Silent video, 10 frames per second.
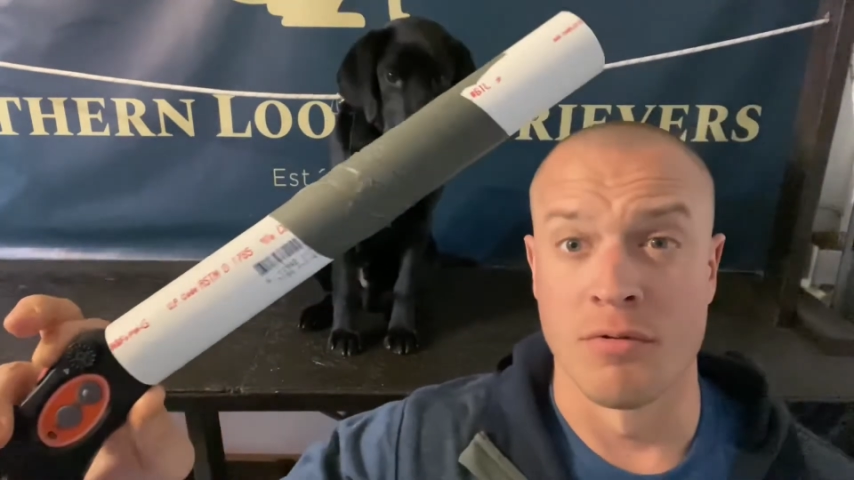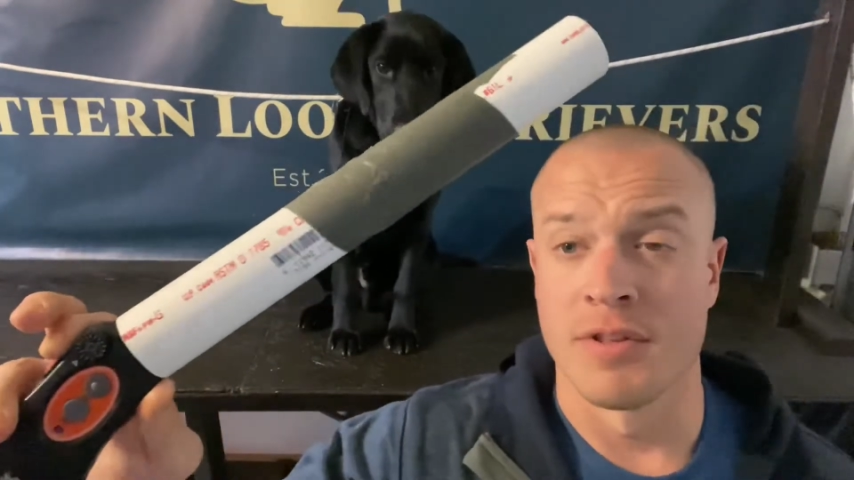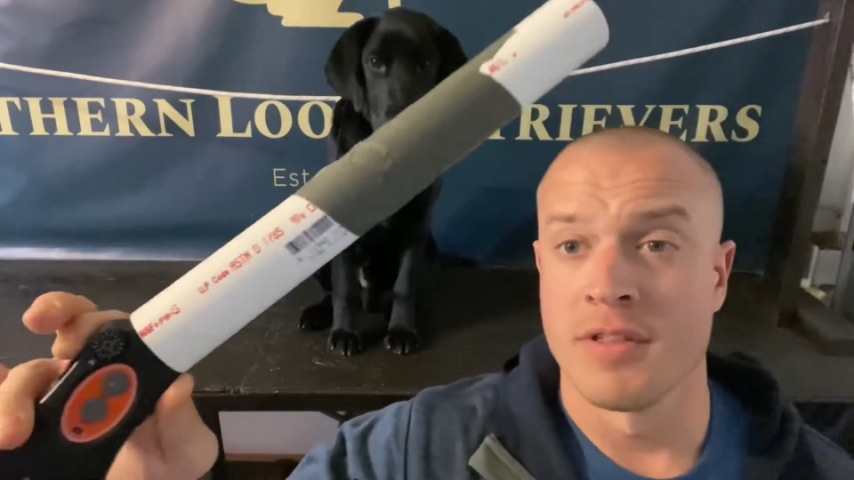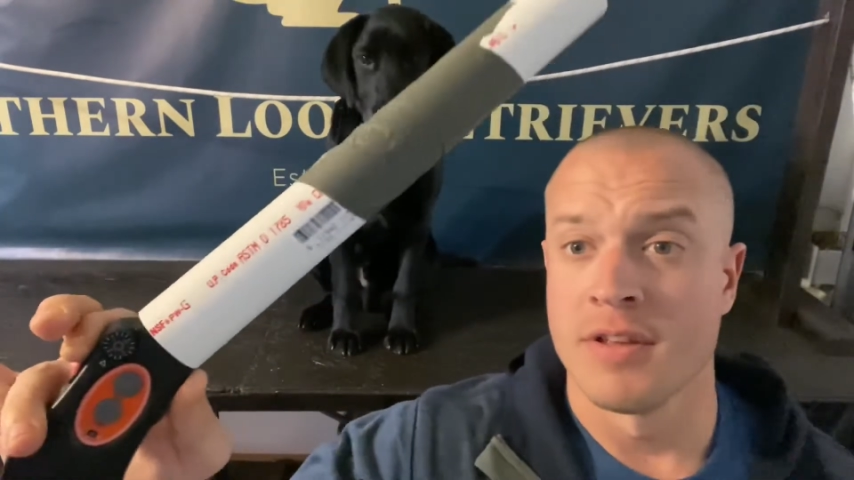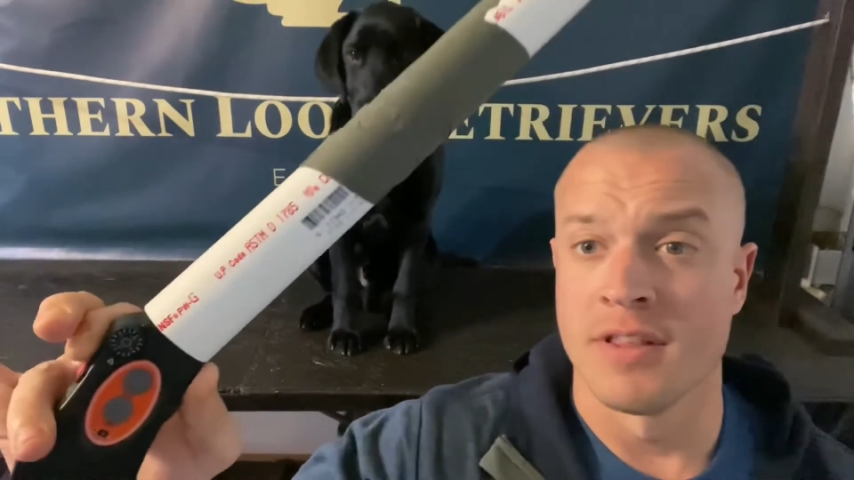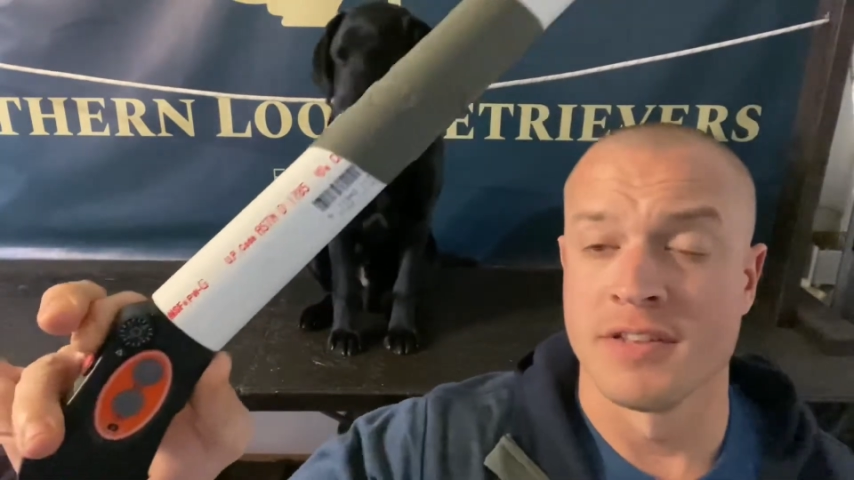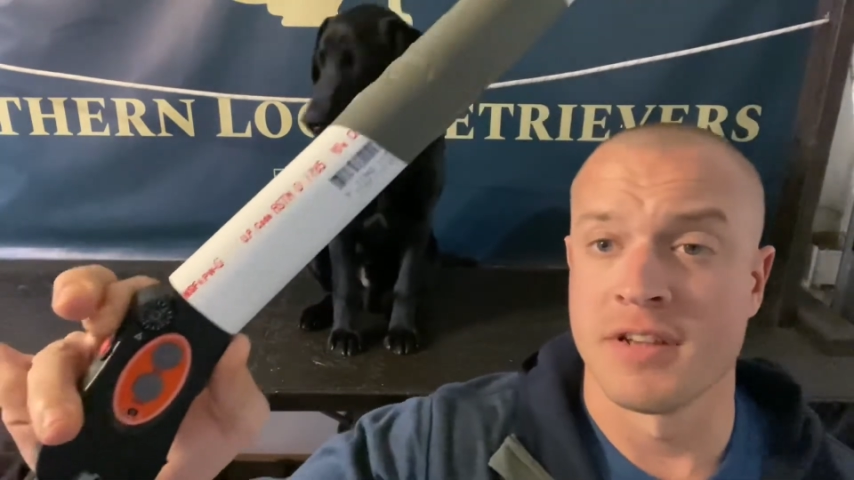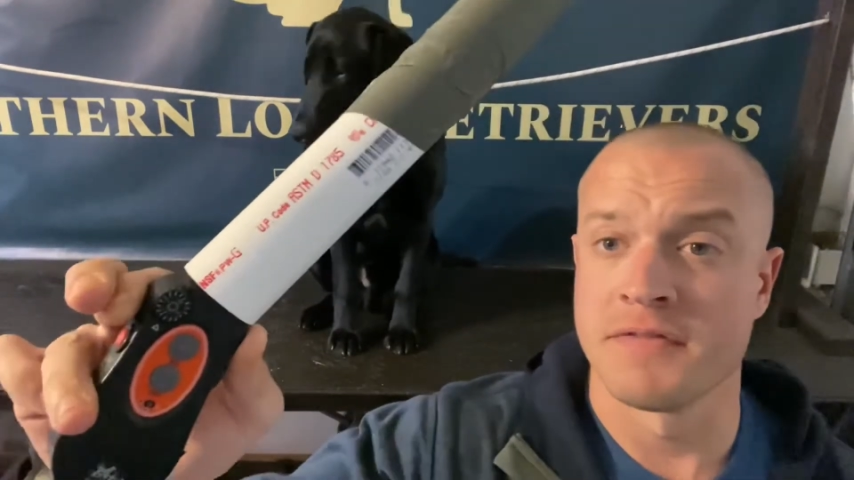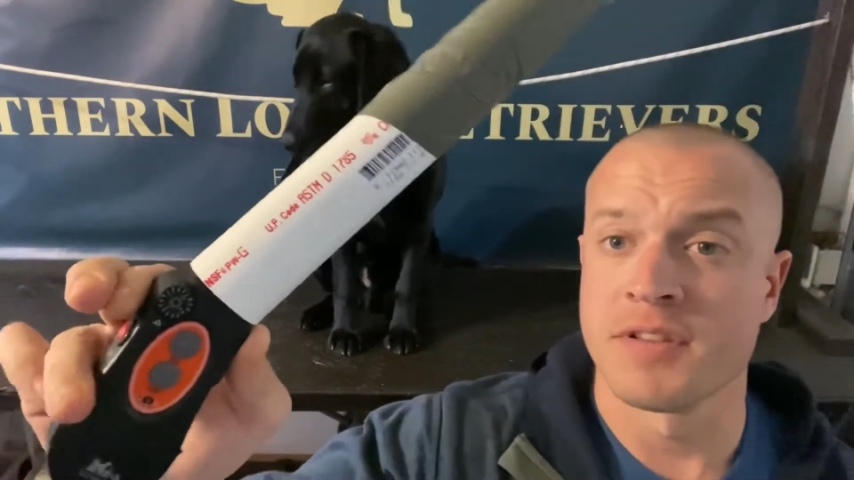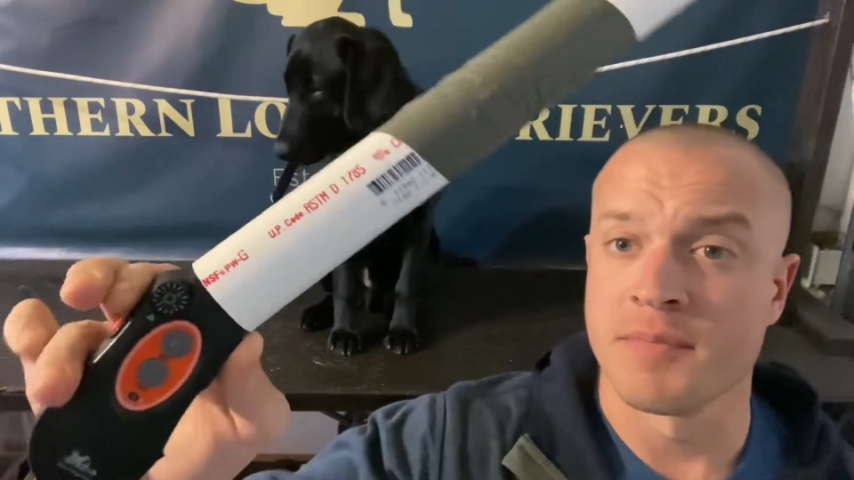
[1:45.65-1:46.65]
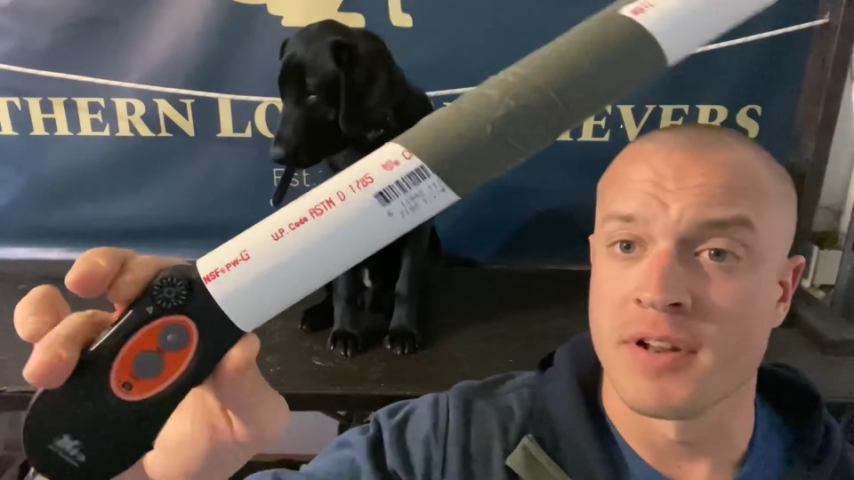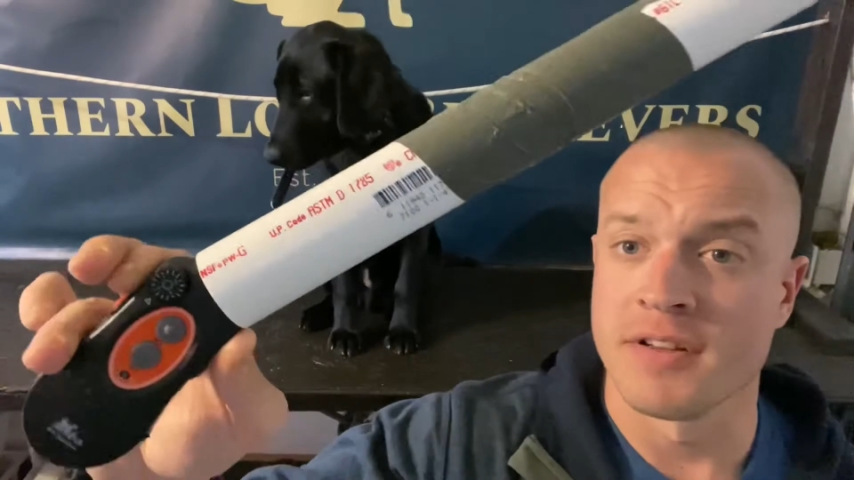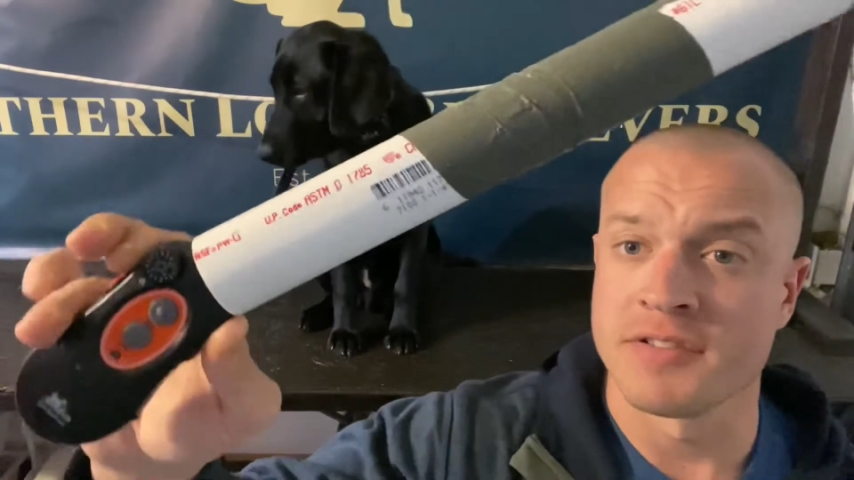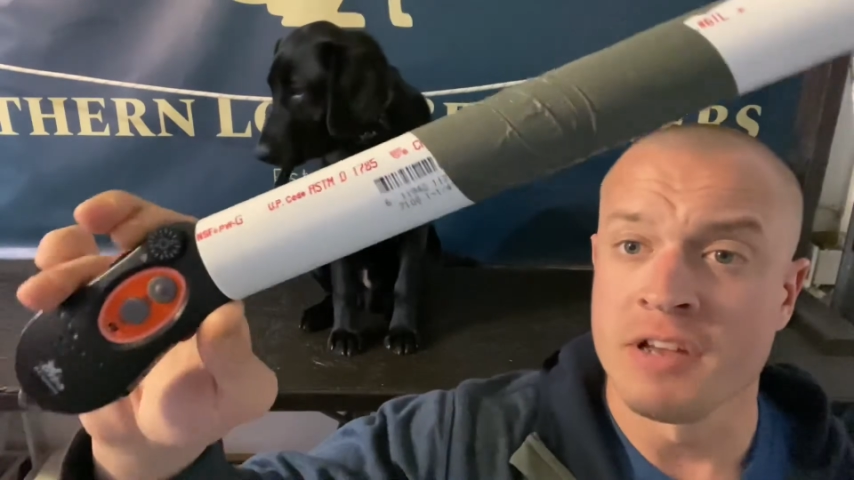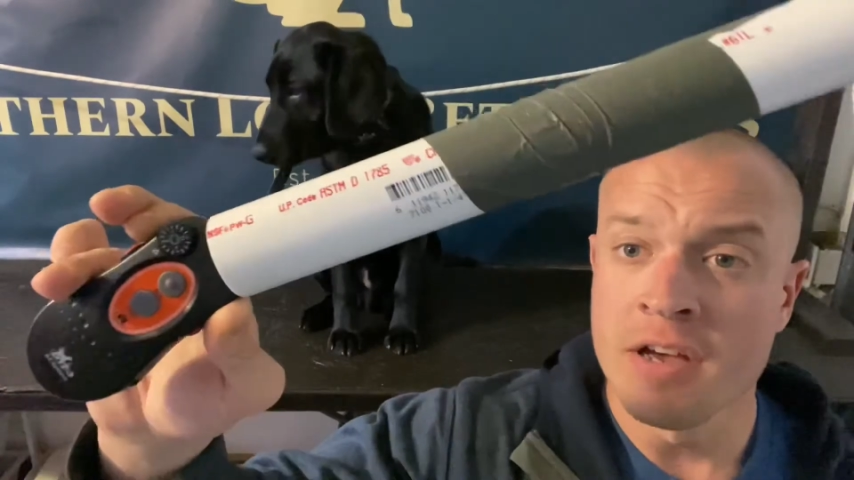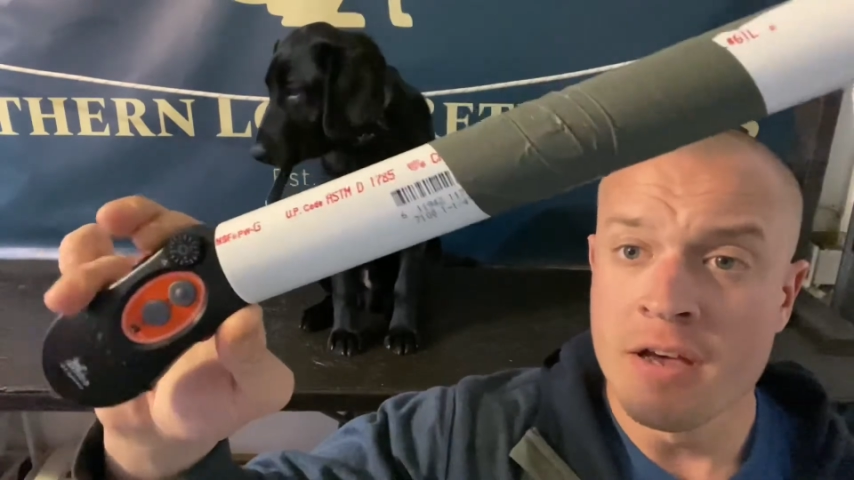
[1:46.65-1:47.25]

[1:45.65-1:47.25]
with, unless you have something else.